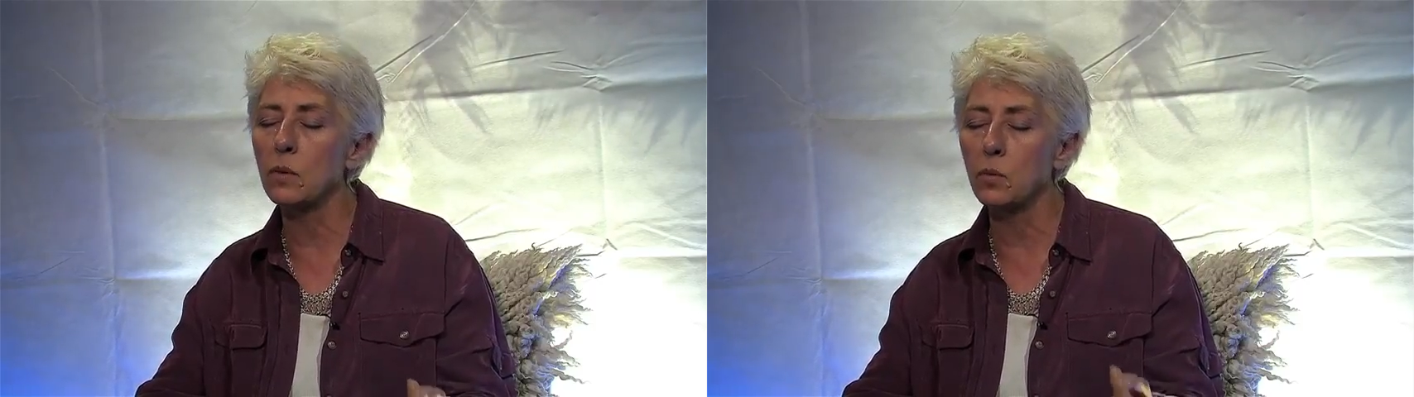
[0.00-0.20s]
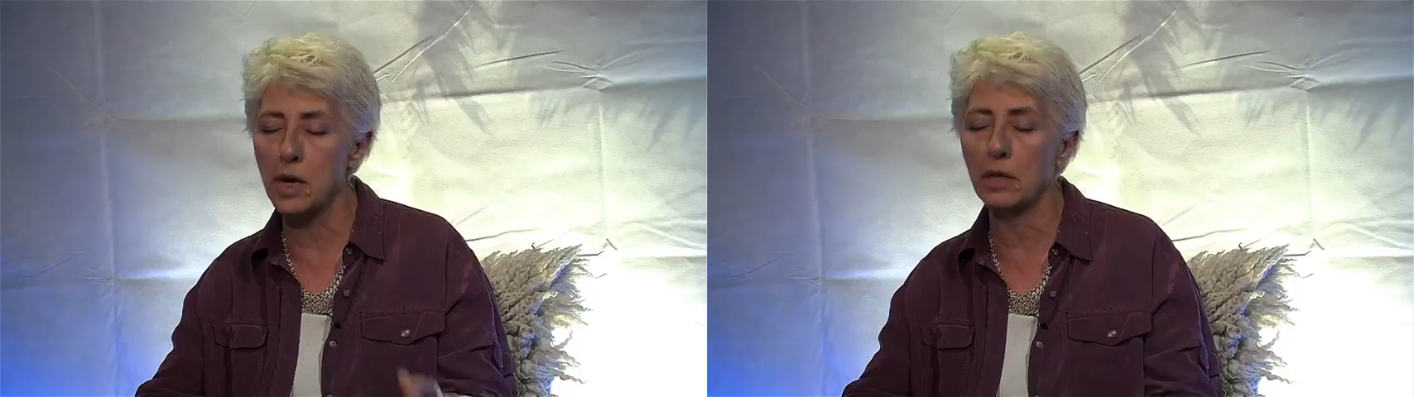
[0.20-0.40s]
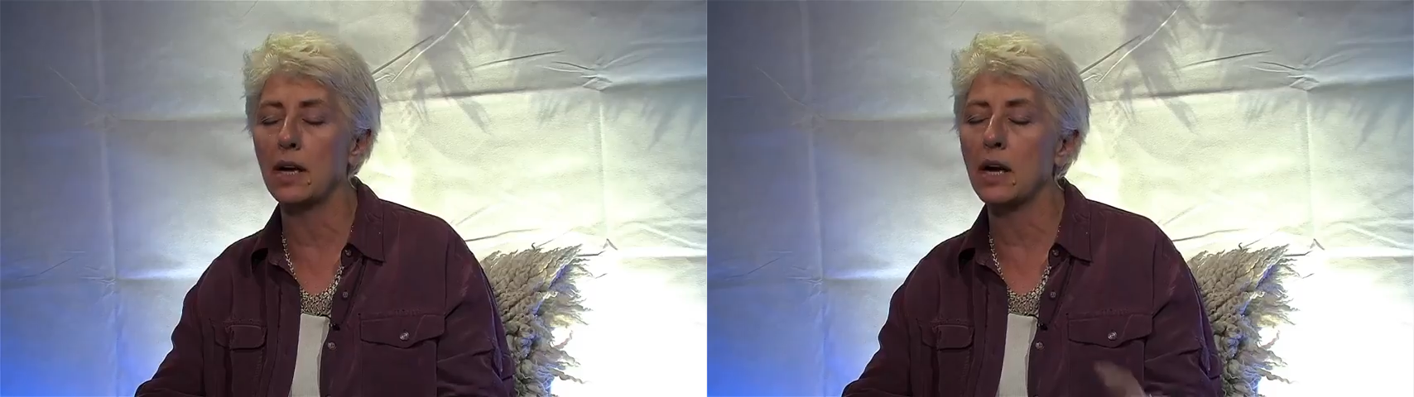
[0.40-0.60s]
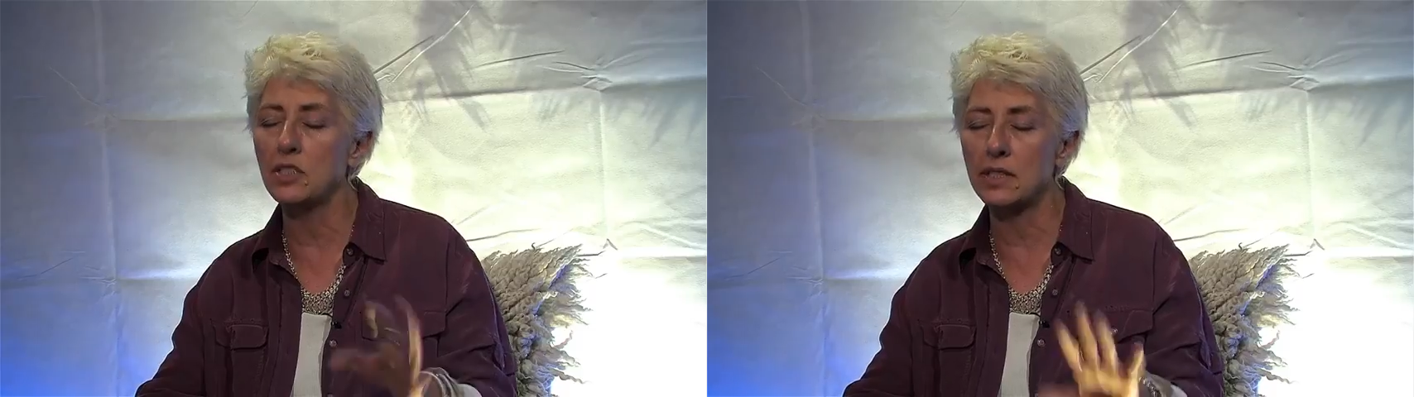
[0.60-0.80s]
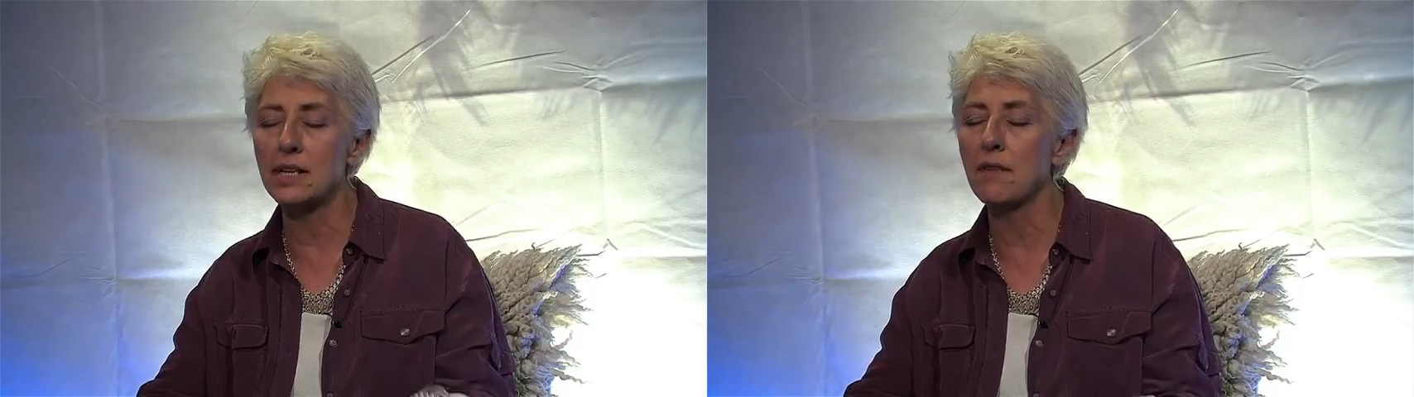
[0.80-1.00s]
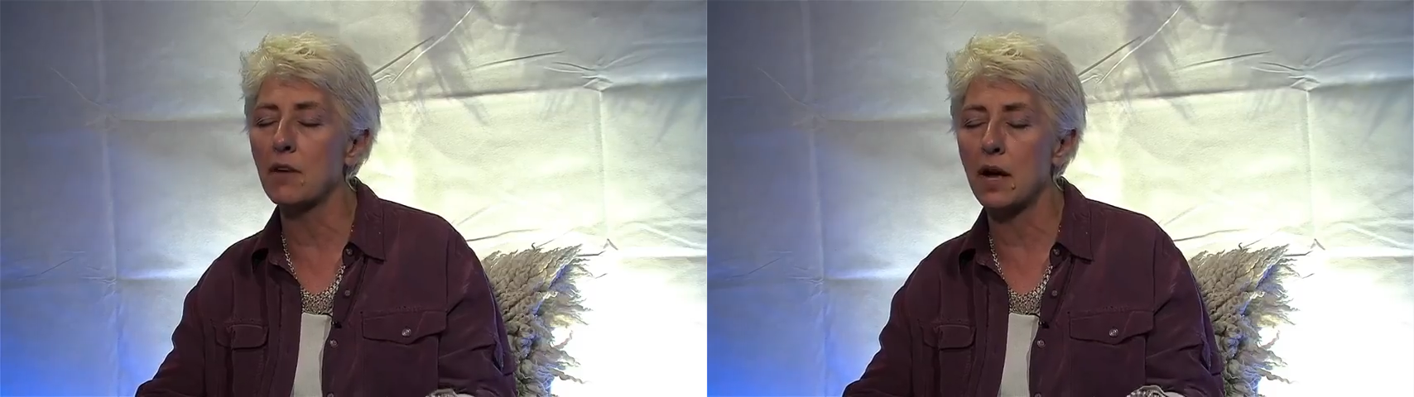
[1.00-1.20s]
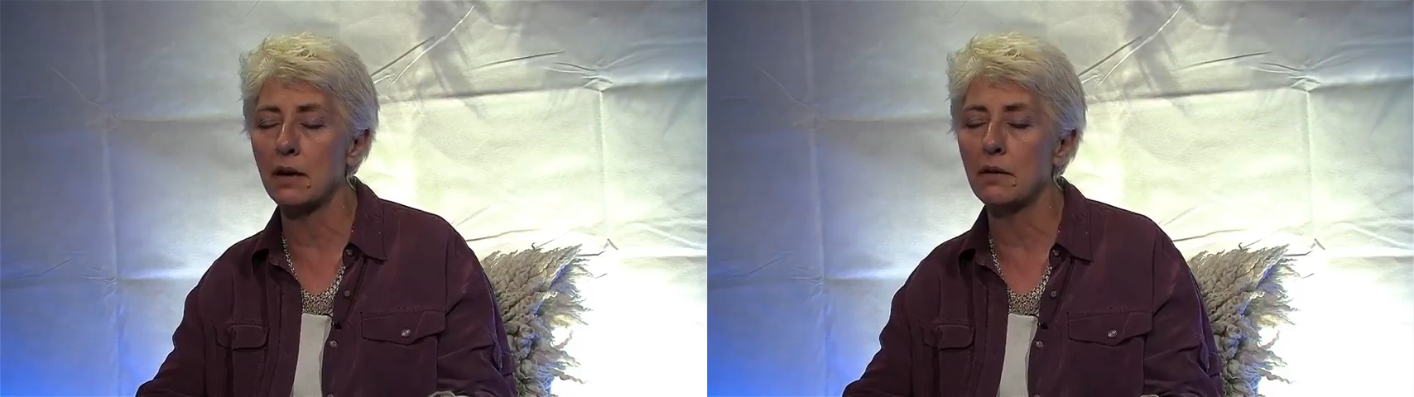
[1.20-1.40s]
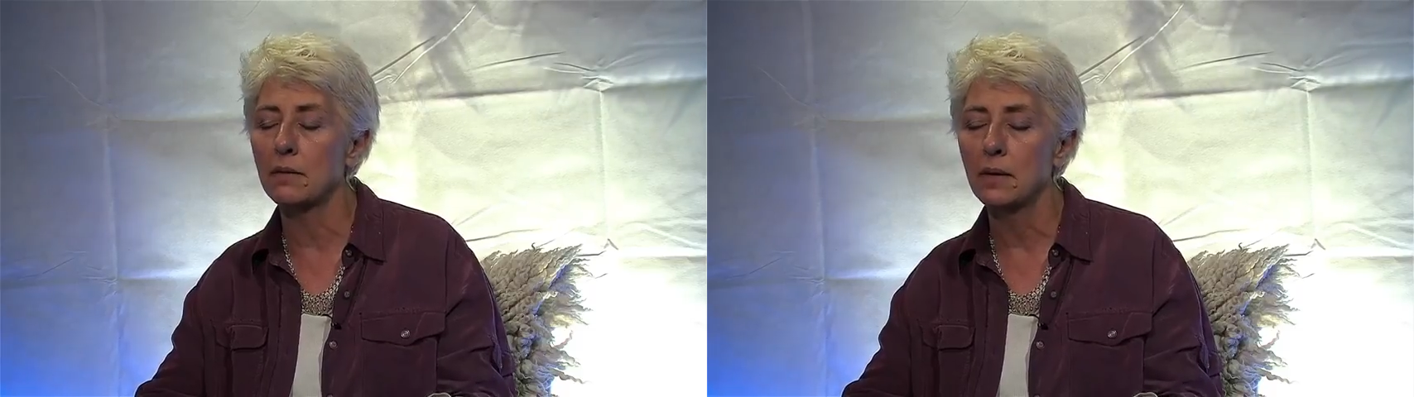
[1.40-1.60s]
Really, I just never
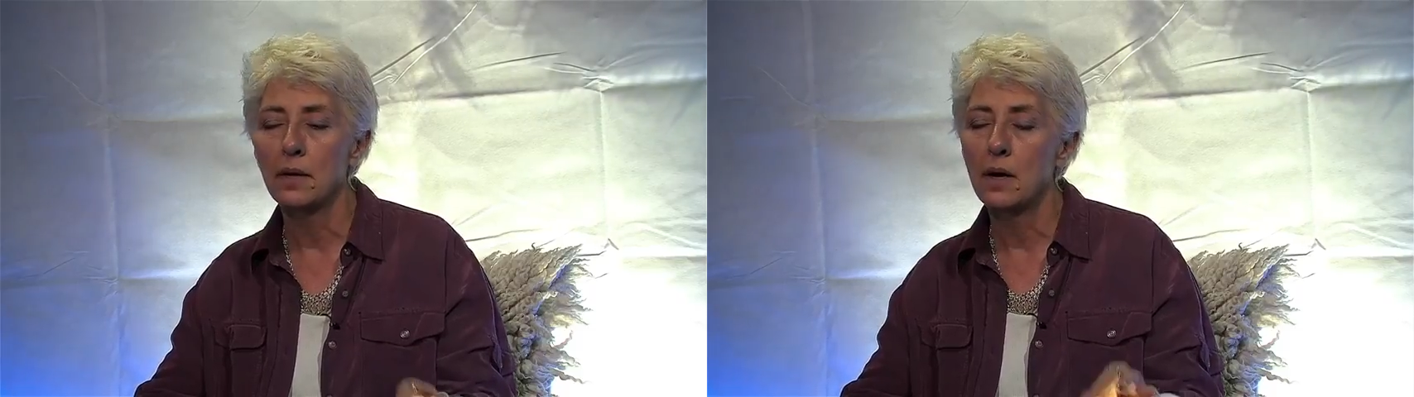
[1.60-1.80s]
had a